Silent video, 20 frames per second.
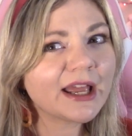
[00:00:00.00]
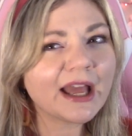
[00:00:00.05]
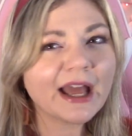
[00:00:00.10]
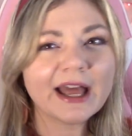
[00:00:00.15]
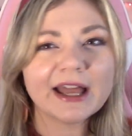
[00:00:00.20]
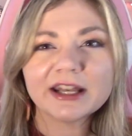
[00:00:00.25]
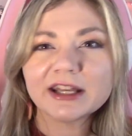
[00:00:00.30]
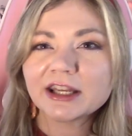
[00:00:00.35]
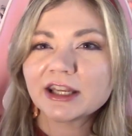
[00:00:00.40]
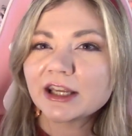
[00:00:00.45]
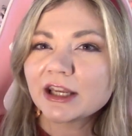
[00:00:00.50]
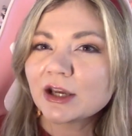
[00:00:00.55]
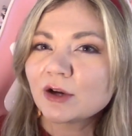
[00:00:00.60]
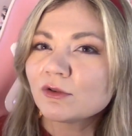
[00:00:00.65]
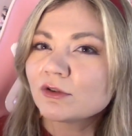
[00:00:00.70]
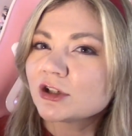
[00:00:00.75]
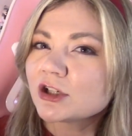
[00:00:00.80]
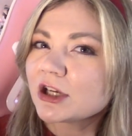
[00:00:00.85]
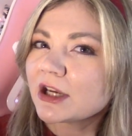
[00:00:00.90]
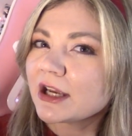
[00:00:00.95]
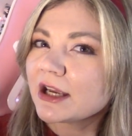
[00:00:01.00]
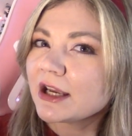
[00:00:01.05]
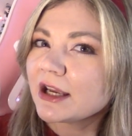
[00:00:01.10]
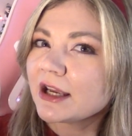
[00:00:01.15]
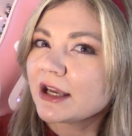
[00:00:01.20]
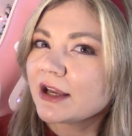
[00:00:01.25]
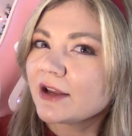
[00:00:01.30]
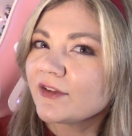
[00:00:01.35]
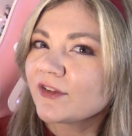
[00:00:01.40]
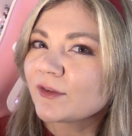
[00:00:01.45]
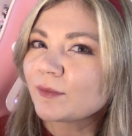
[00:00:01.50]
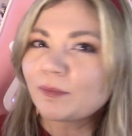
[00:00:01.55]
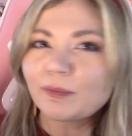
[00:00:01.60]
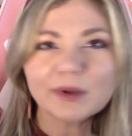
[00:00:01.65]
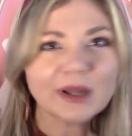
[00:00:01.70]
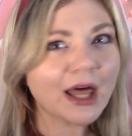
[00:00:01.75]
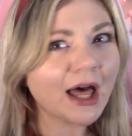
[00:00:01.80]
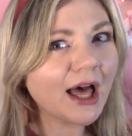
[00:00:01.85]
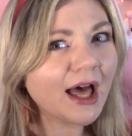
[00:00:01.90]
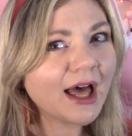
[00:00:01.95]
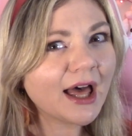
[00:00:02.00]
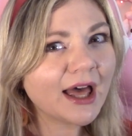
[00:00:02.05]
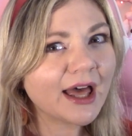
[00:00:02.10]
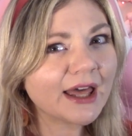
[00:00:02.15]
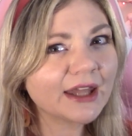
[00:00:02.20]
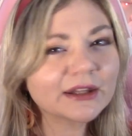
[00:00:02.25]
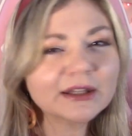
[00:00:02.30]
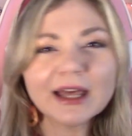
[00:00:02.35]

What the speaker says: and Yuji's blood?